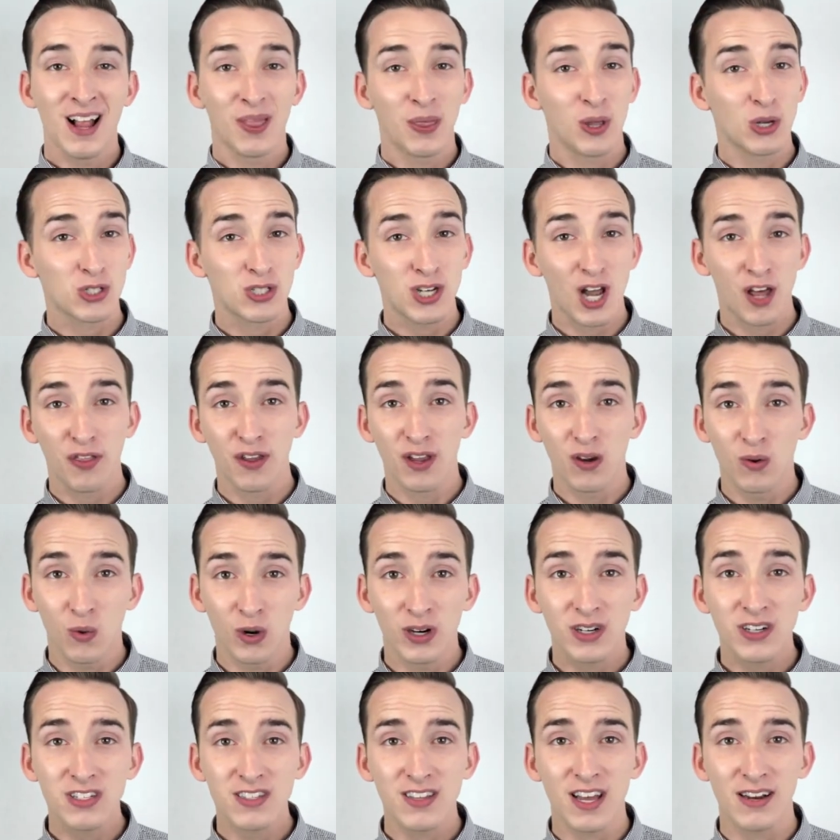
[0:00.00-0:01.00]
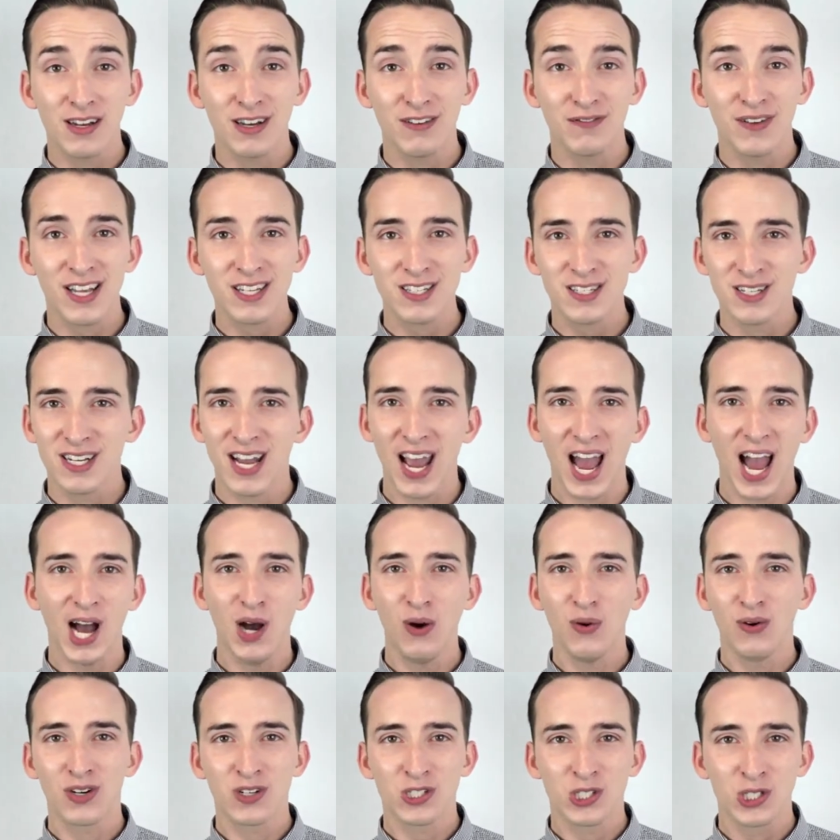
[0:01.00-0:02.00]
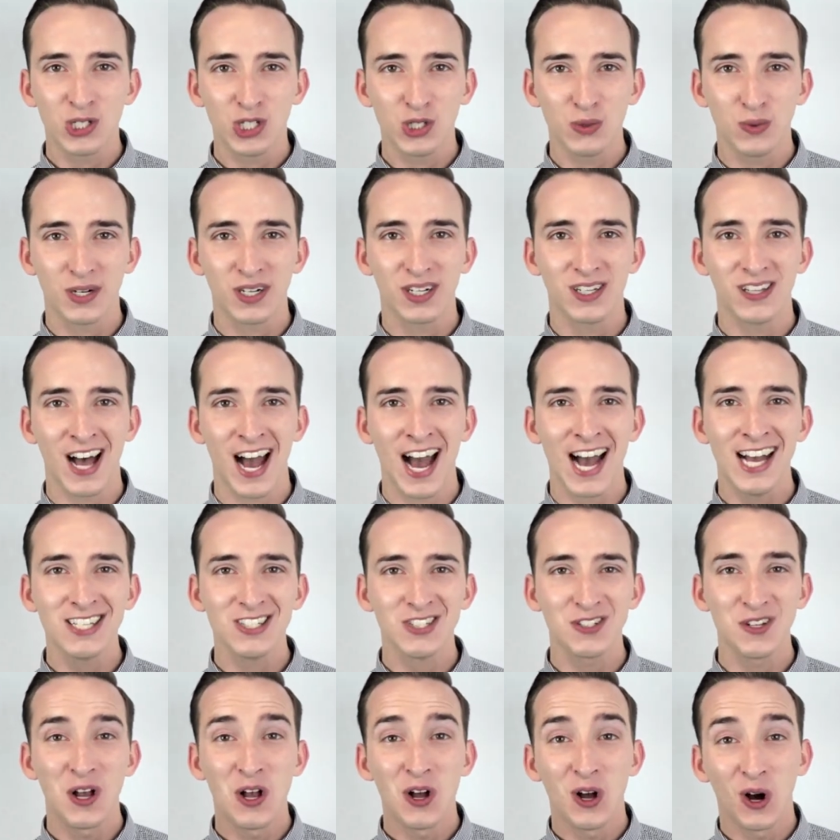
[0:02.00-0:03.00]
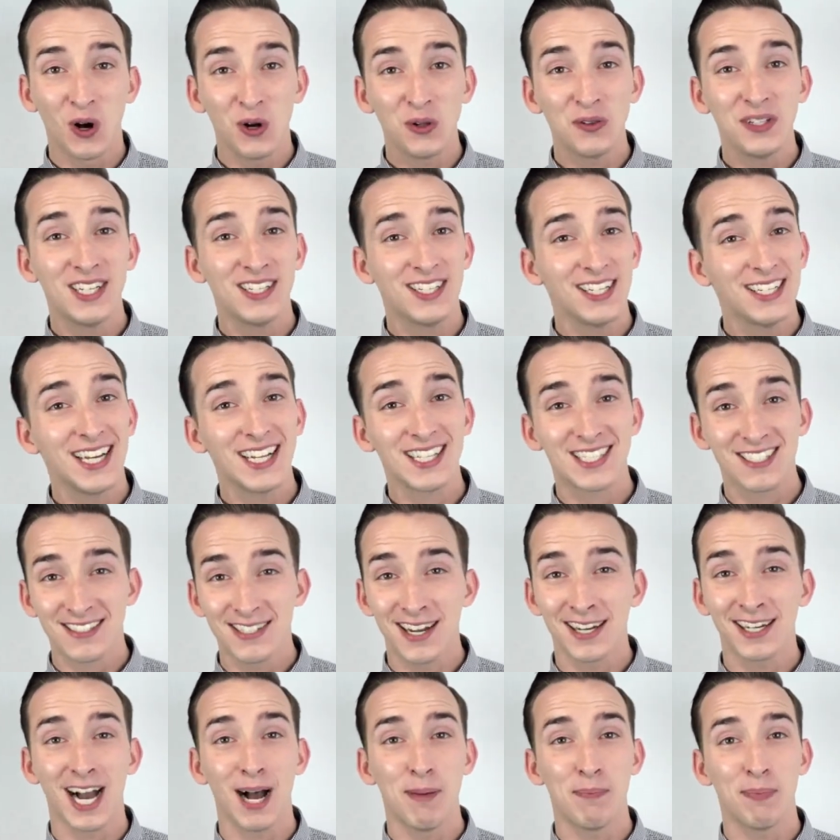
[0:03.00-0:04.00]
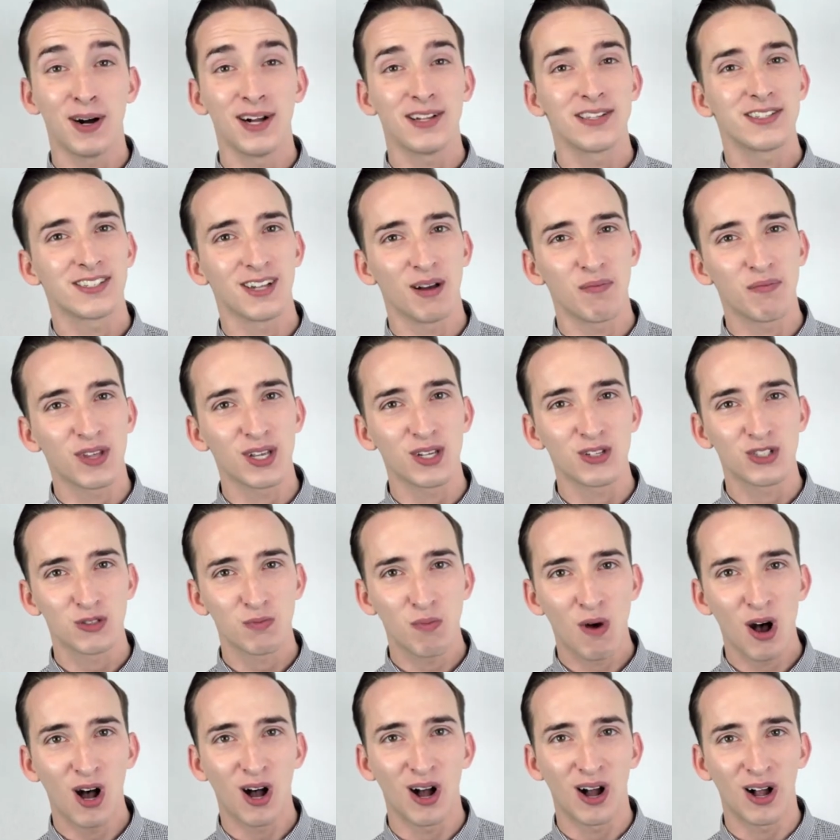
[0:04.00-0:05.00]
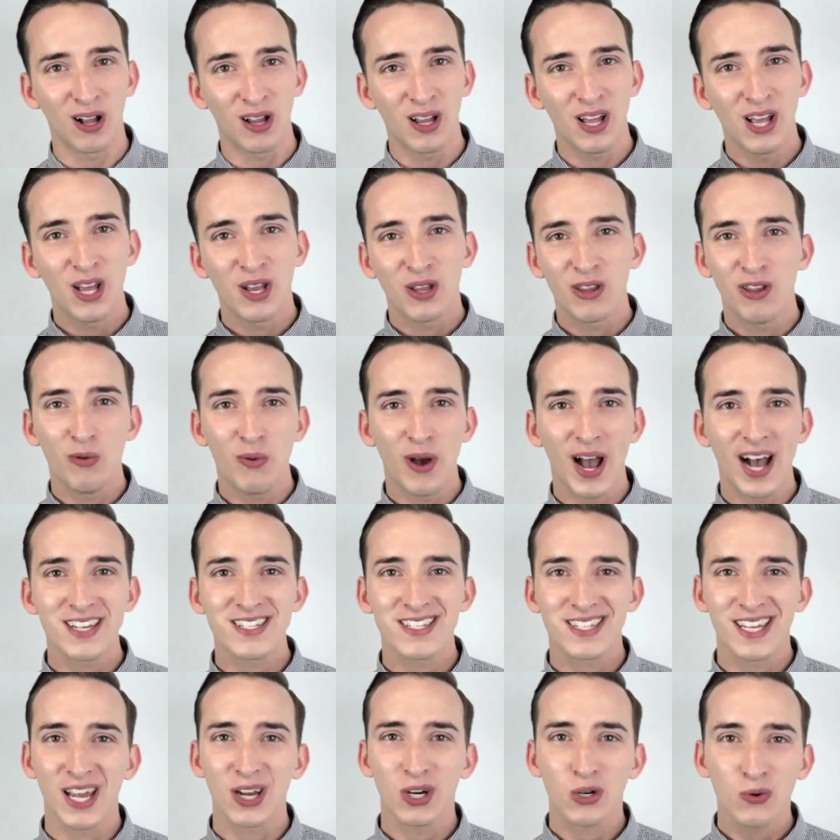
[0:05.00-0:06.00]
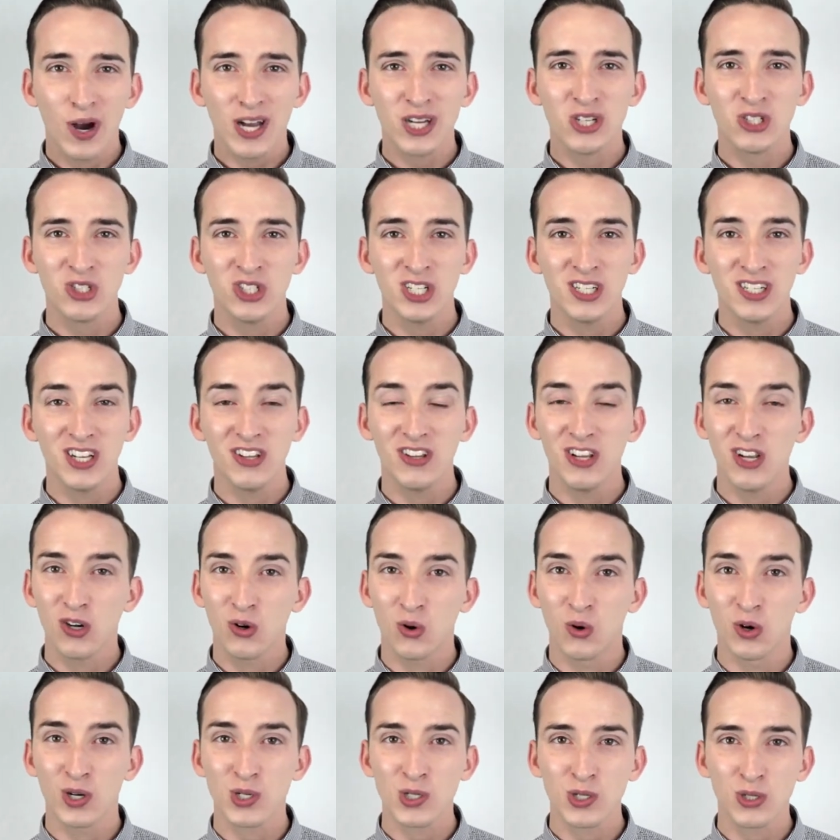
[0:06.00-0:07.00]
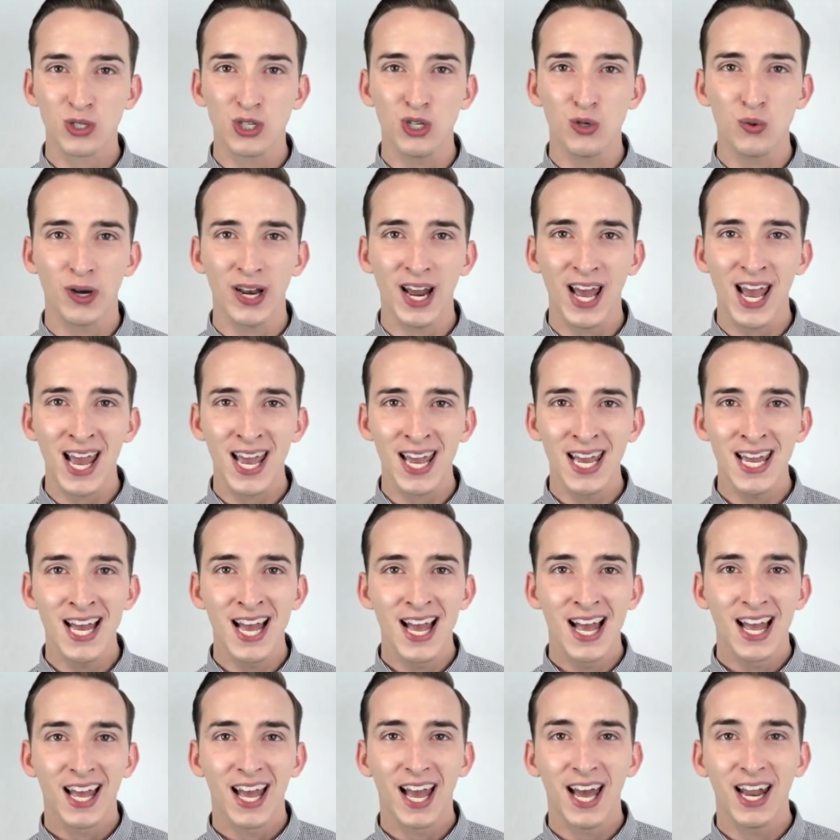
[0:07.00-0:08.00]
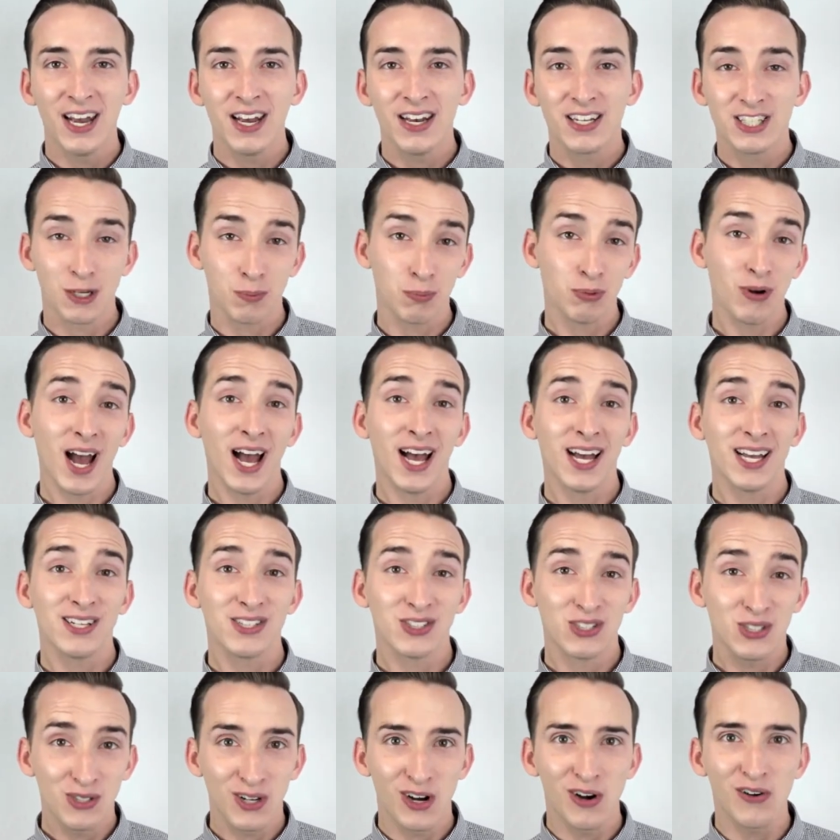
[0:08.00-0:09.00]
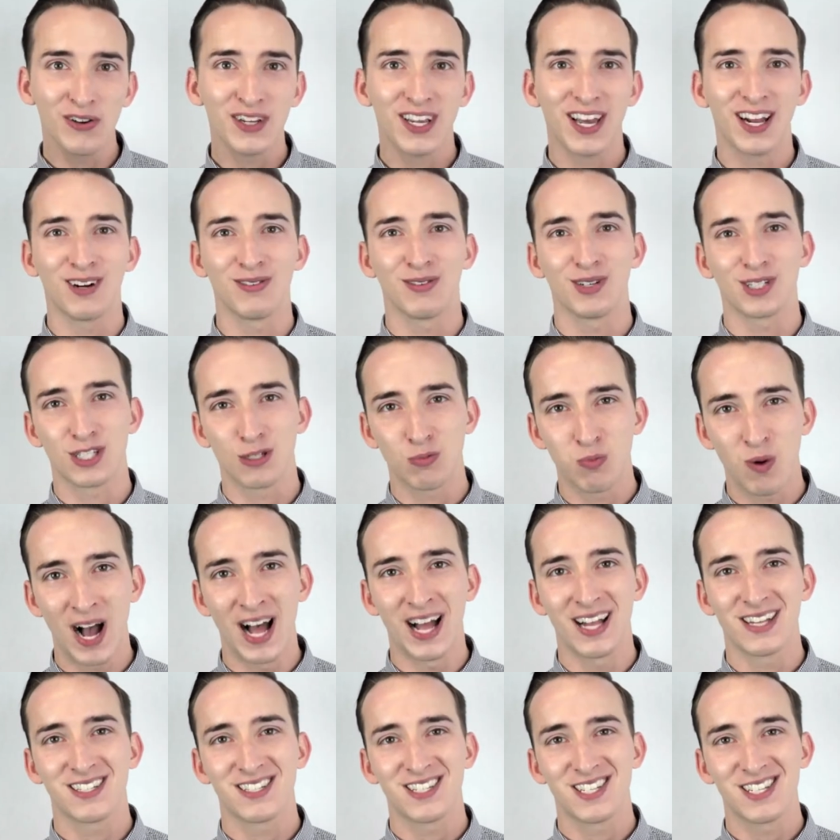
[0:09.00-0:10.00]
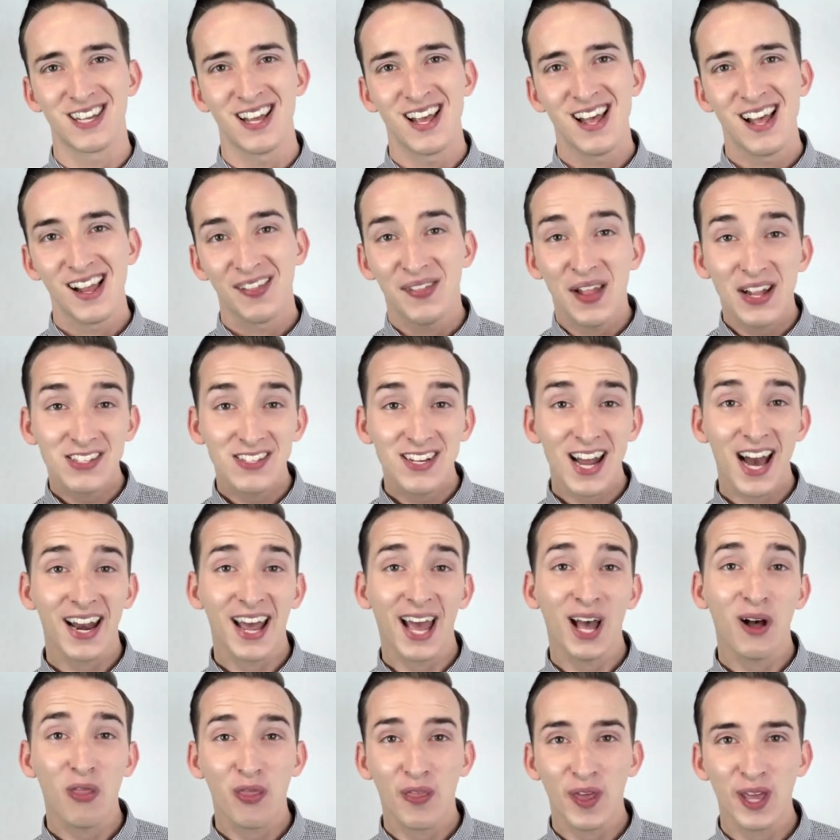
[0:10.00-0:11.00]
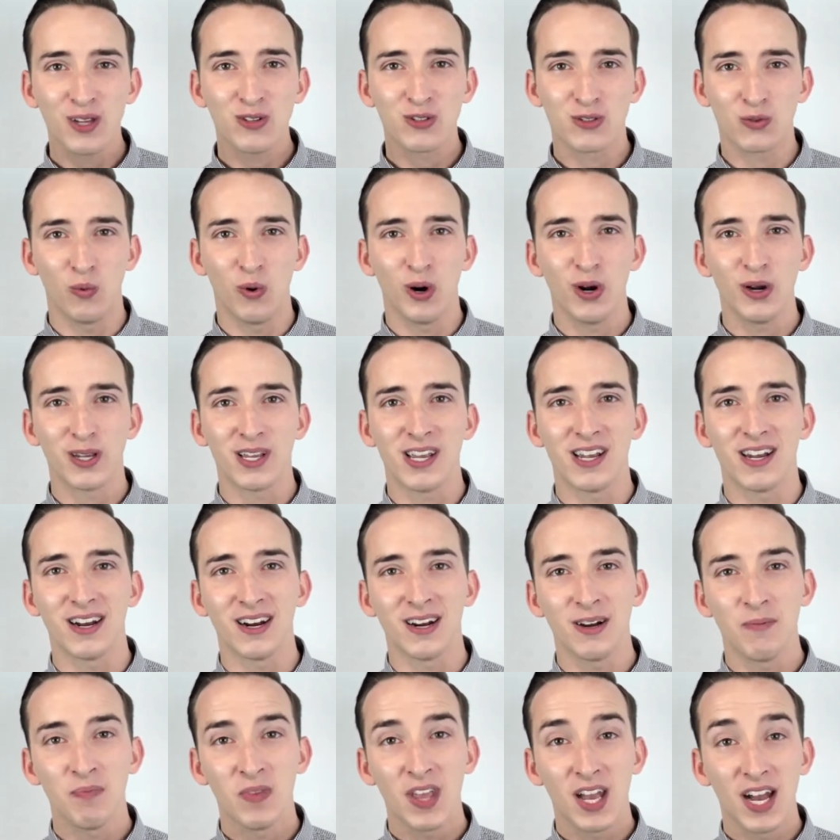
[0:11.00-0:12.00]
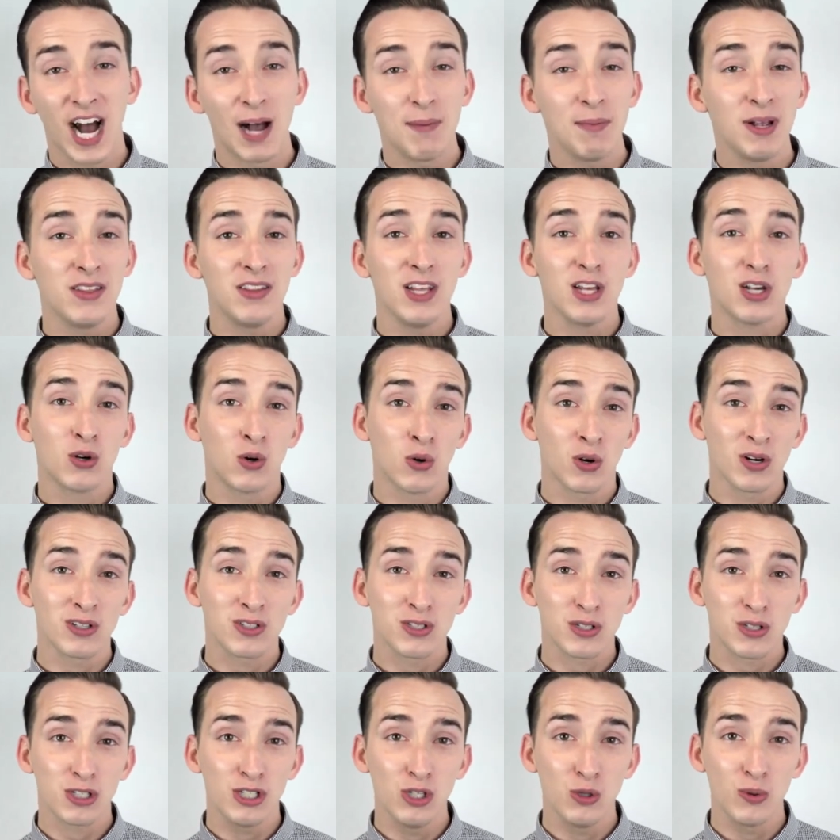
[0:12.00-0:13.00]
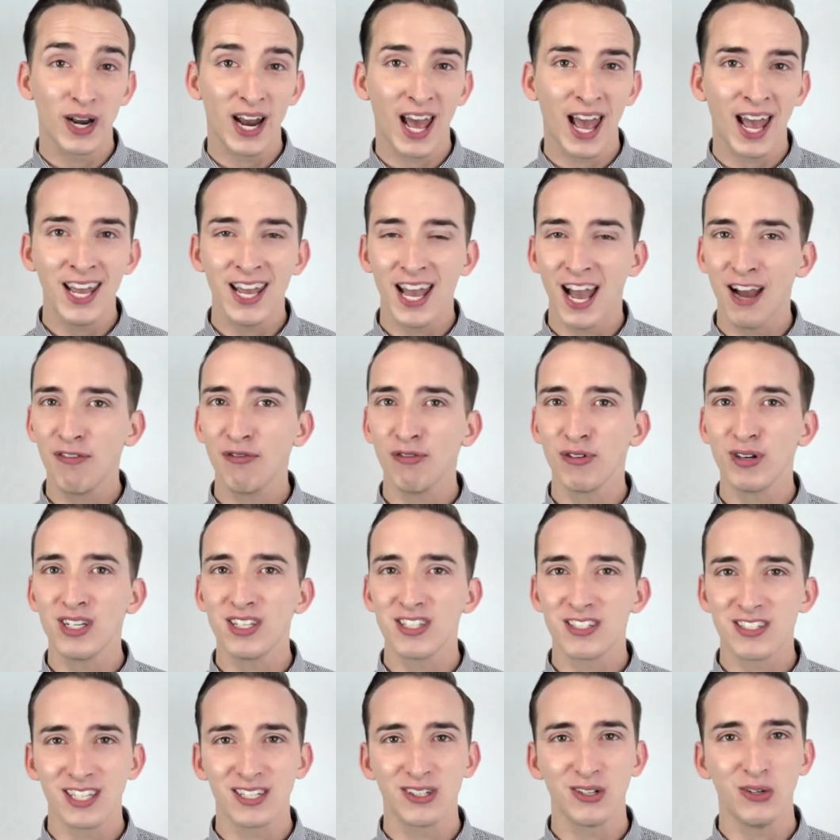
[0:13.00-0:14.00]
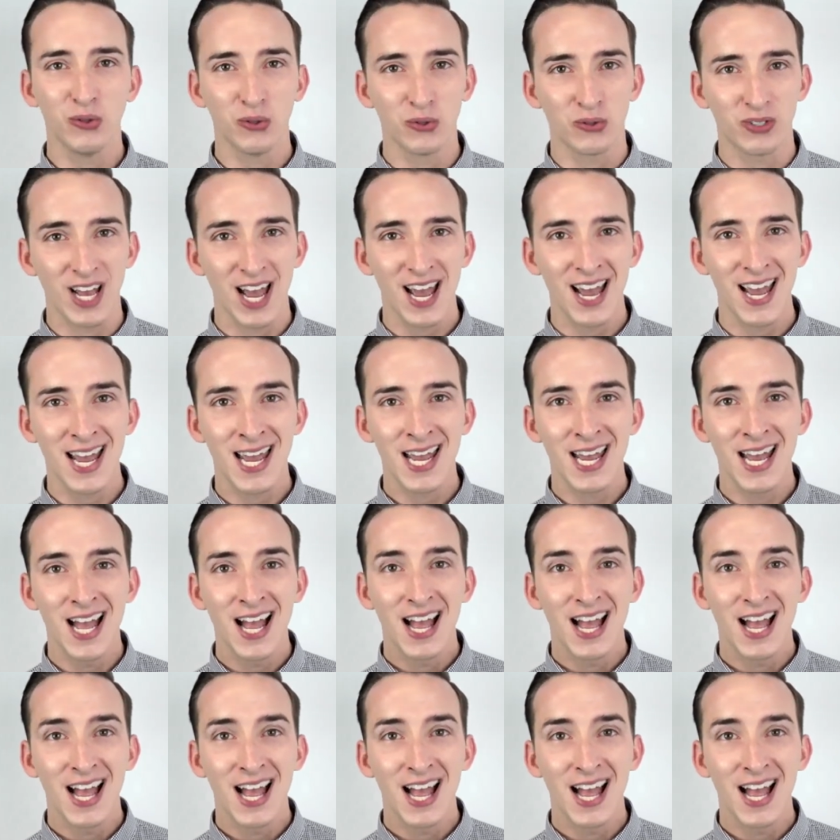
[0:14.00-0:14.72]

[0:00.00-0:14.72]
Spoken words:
There's nothing worse than investing hours into a class only to get stuck up on something small. You ask a question in the course Q&A, and surprise, you don't get a response. That's not how things work here. I'm in the course Q&A every single day,